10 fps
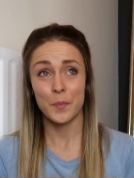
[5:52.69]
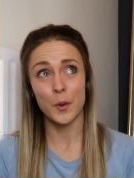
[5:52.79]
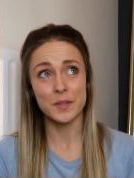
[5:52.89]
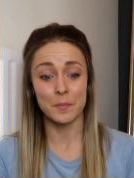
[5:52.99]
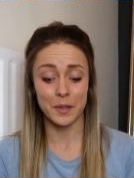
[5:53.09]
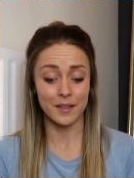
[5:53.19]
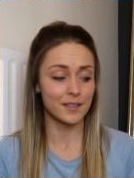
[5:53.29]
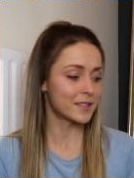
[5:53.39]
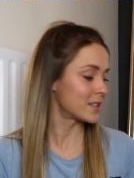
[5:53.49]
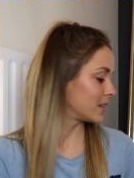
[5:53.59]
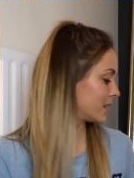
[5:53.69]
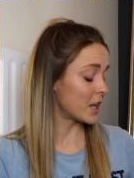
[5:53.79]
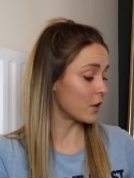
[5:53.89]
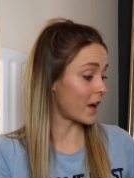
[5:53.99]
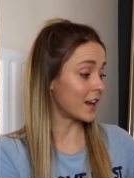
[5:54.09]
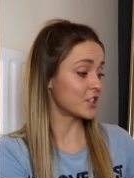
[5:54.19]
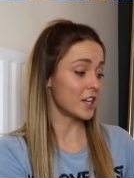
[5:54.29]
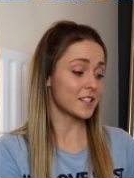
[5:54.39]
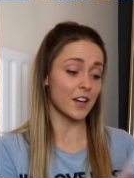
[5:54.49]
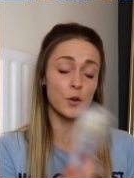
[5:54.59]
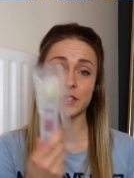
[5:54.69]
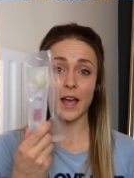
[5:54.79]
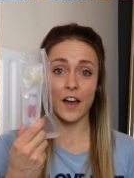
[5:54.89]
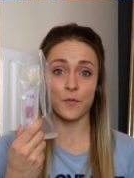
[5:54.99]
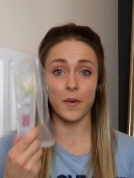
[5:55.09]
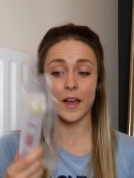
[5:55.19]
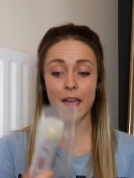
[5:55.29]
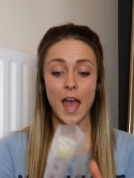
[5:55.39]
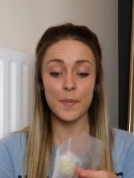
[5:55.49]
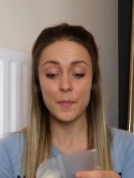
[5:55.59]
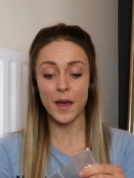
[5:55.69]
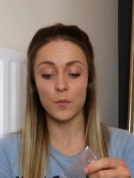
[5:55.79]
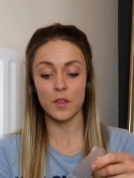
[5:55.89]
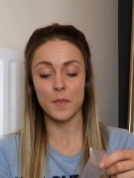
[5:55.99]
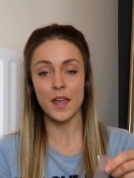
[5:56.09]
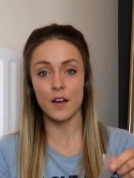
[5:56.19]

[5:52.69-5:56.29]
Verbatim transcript: pop some pills. Speaking of allergies, I also have my EpiPen with me.